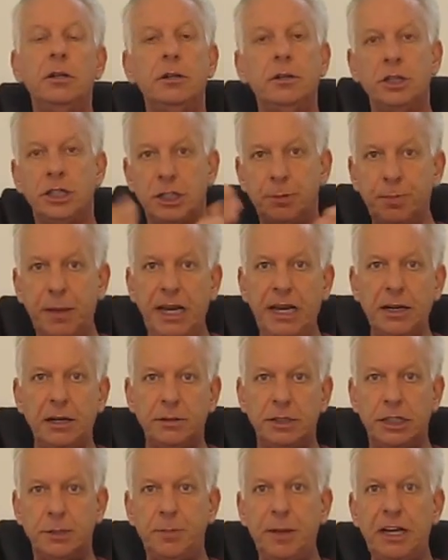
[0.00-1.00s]
the speed
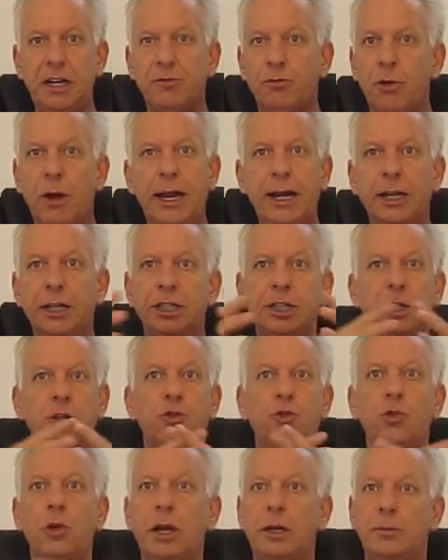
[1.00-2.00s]
of rate is
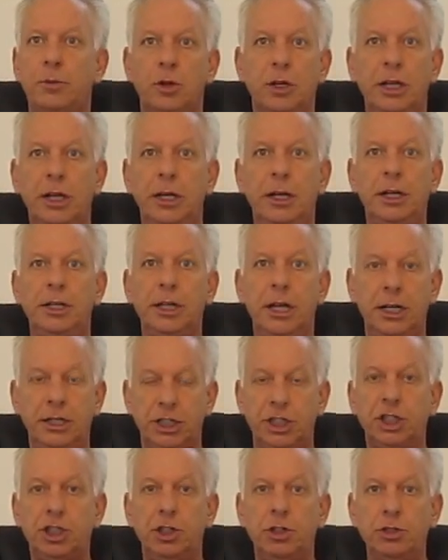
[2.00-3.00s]
incredible.
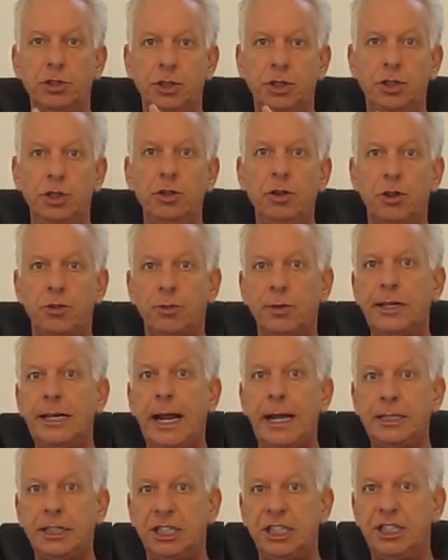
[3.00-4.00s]
It's 2 to 3
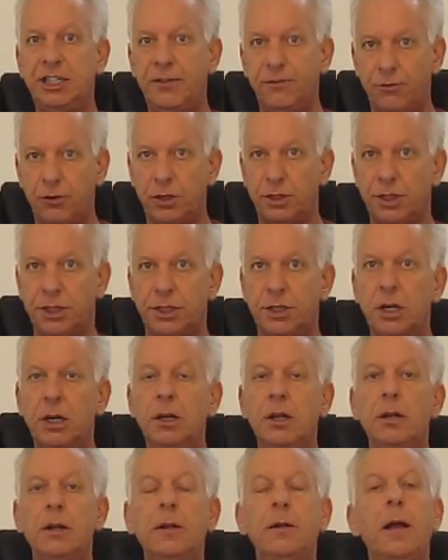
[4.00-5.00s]
days difference.
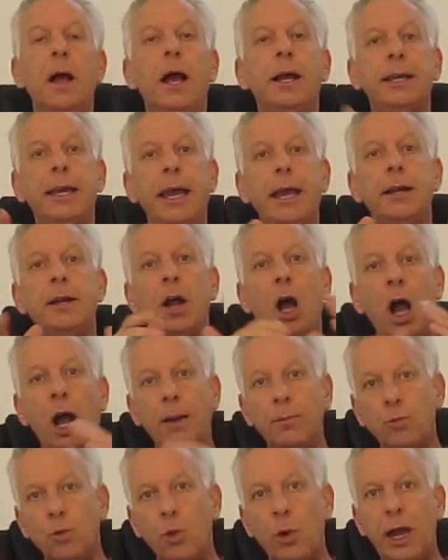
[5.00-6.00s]
Again,
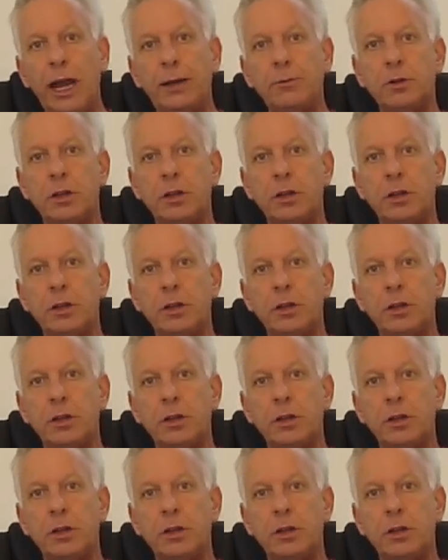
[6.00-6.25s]
I'm Wayne